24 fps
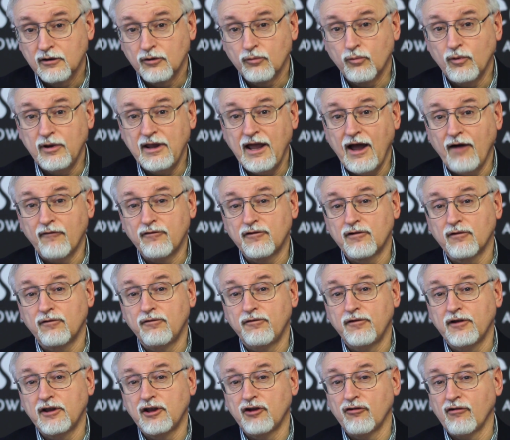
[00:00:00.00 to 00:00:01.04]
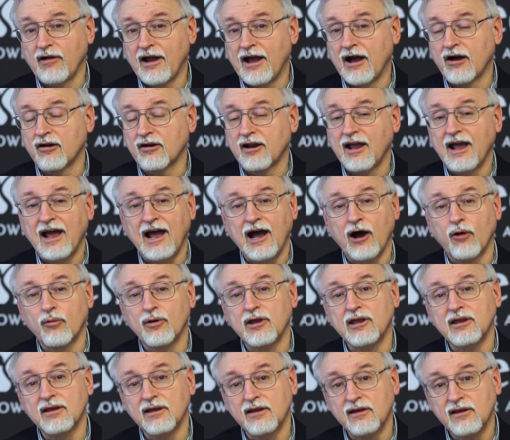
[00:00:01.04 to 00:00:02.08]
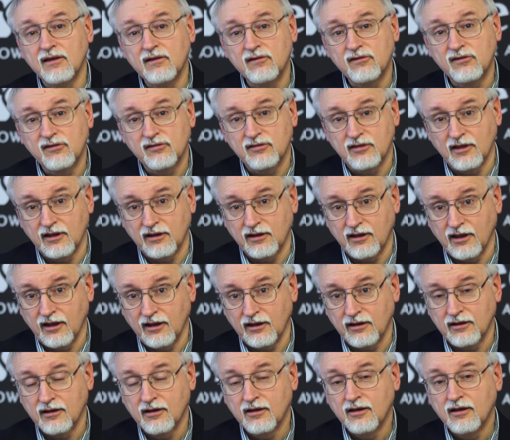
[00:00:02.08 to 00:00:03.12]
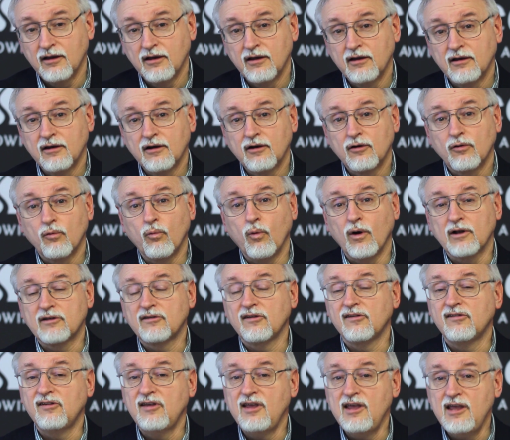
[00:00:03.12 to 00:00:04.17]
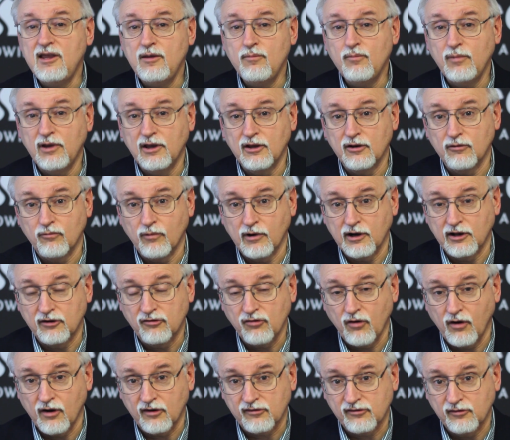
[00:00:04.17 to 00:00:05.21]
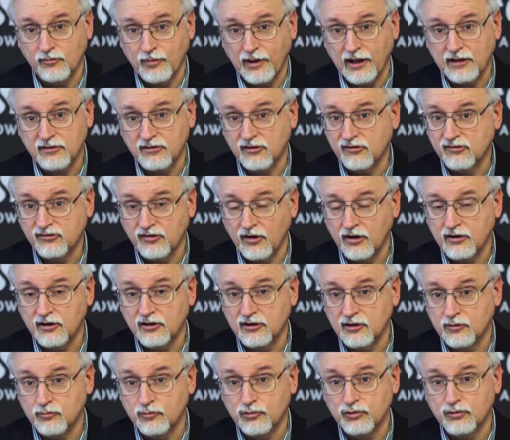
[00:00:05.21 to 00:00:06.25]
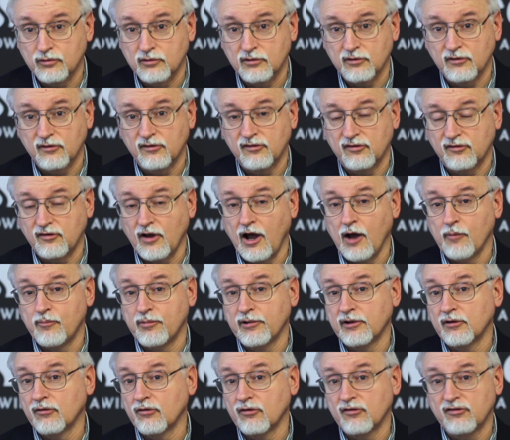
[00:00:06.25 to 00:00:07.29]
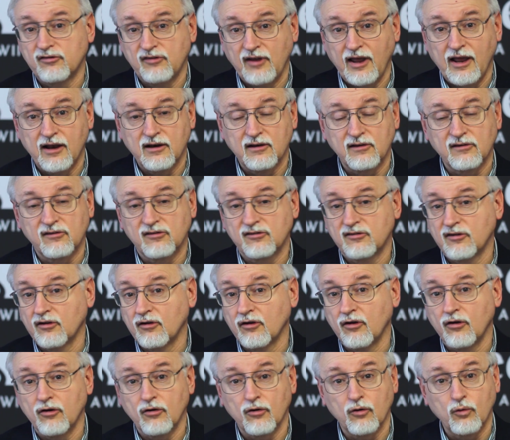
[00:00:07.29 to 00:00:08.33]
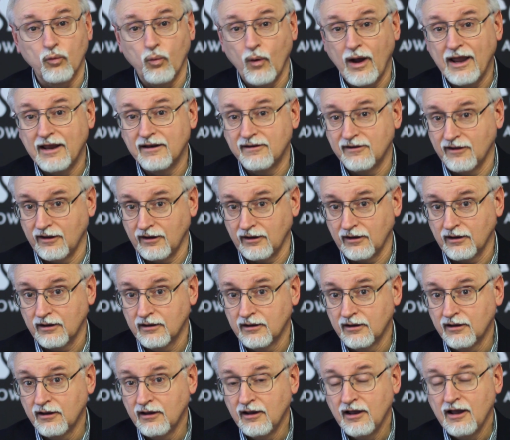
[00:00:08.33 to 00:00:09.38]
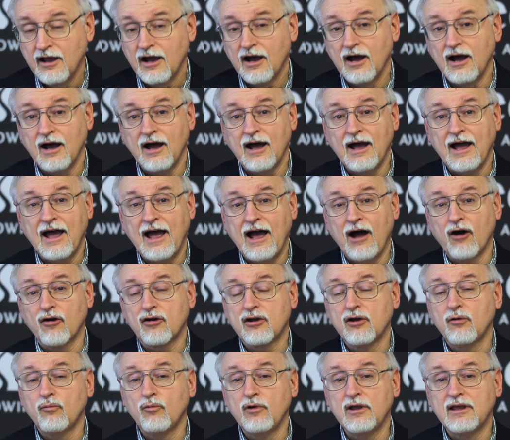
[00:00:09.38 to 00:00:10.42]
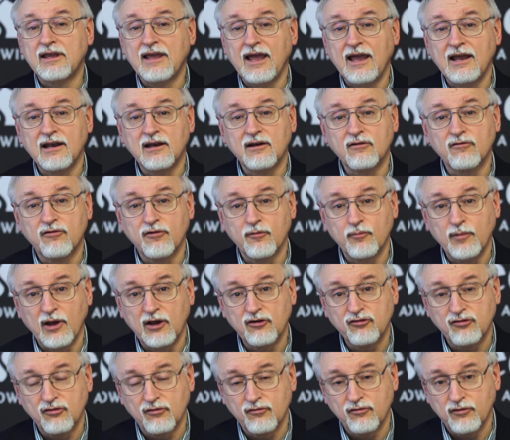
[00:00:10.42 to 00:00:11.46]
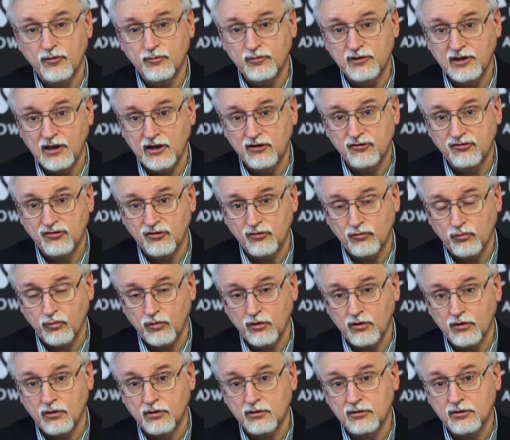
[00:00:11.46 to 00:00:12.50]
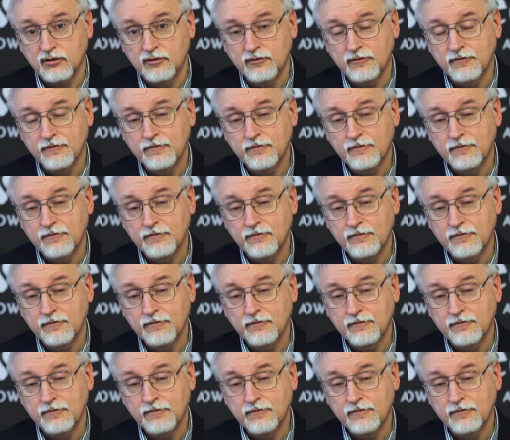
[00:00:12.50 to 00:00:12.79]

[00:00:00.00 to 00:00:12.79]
We have to figure out how he is thinking. What does he mean when he talks about the sun and the moon stopping or standing still or waiting? How can we gain information from the ancient world?